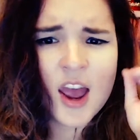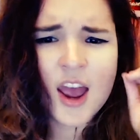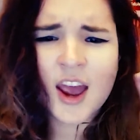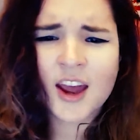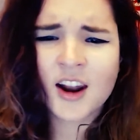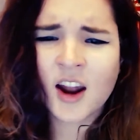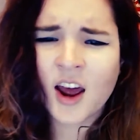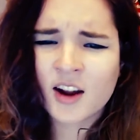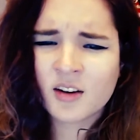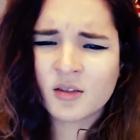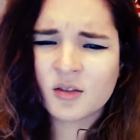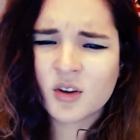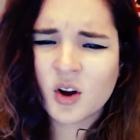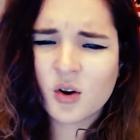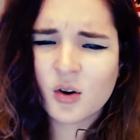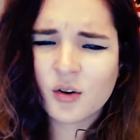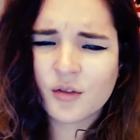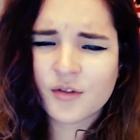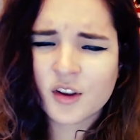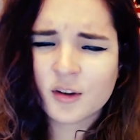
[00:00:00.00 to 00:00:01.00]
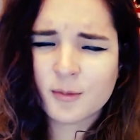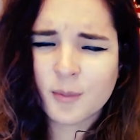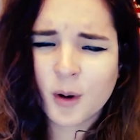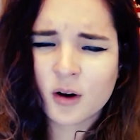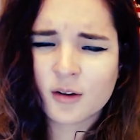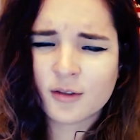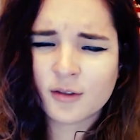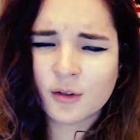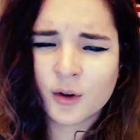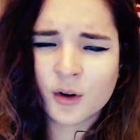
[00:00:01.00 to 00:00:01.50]
And I don't know if this part
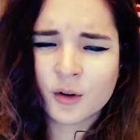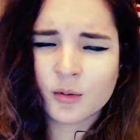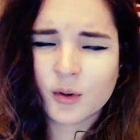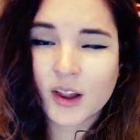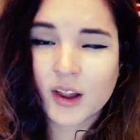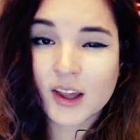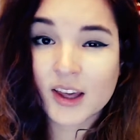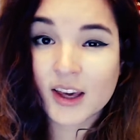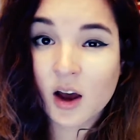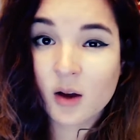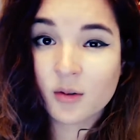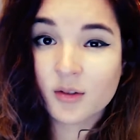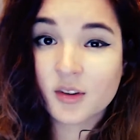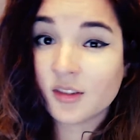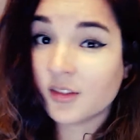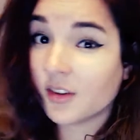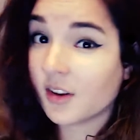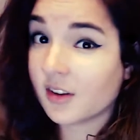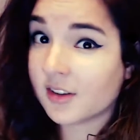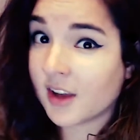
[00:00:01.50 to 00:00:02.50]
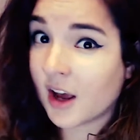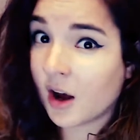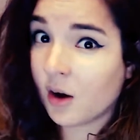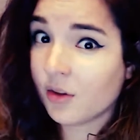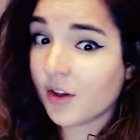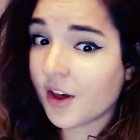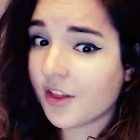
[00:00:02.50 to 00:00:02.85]
of Florida really counts as the South.